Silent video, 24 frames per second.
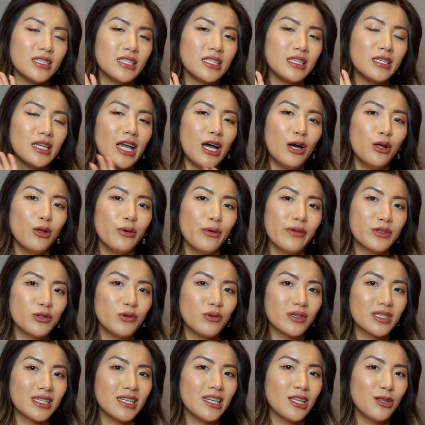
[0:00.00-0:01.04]
So now that we've
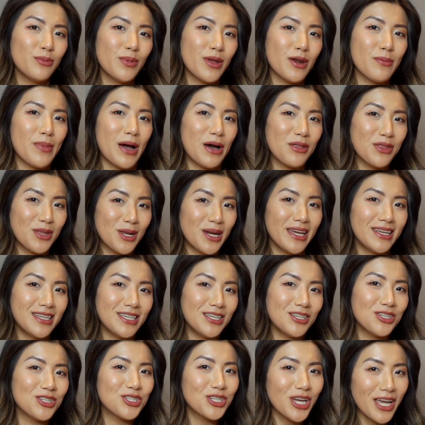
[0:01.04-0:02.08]
talked a little bit about the
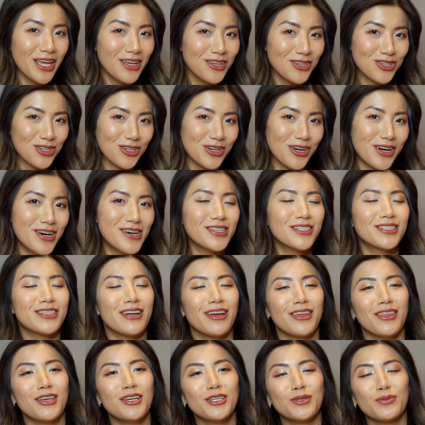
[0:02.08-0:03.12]
Lady Datejust,
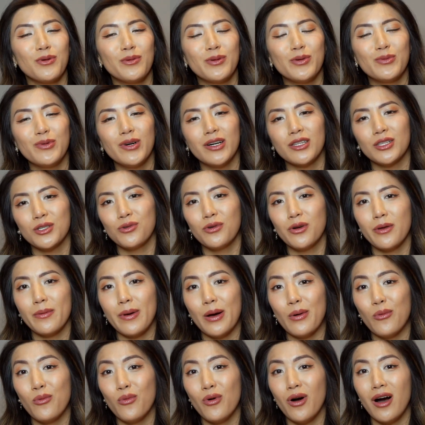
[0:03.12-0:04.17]
I think it's probably worth talking
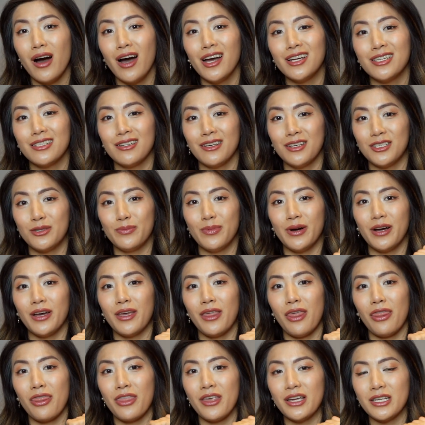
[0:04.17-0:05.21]
about why I decided to buy
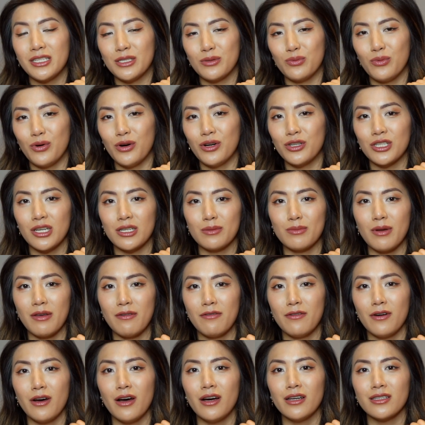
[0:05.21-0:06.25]
this watch as my
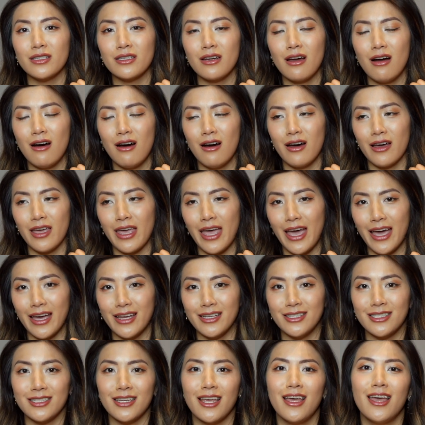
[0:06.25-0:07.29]
first
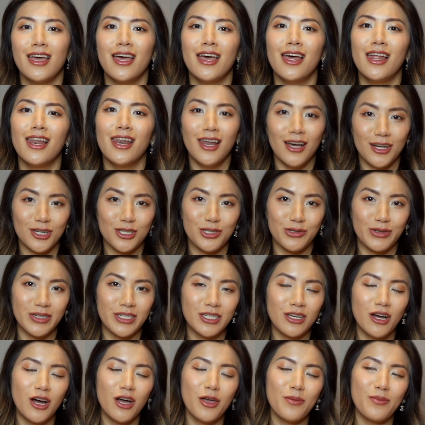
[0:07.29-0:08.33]
high-end luxury
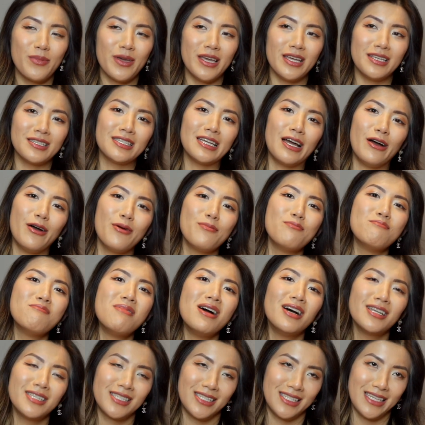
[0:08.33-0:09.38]
timepiece. Now I
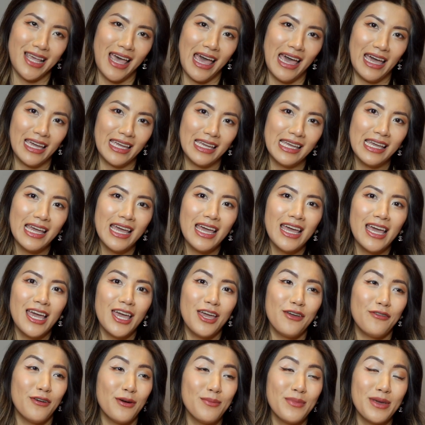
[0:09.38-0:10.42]
must say,
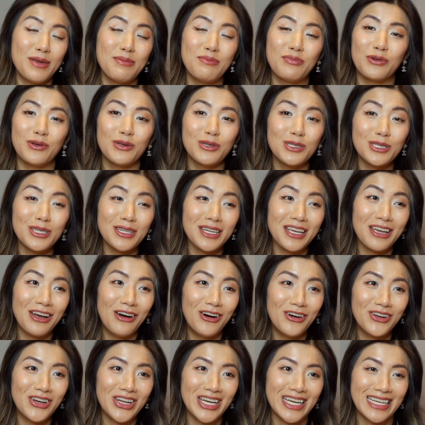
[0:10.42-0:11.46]
if I'm being brutally
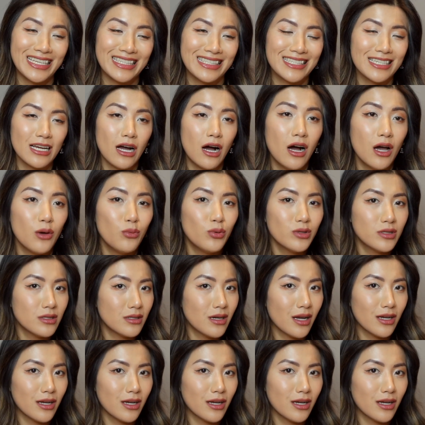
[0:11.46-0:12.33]
honest, I wasn't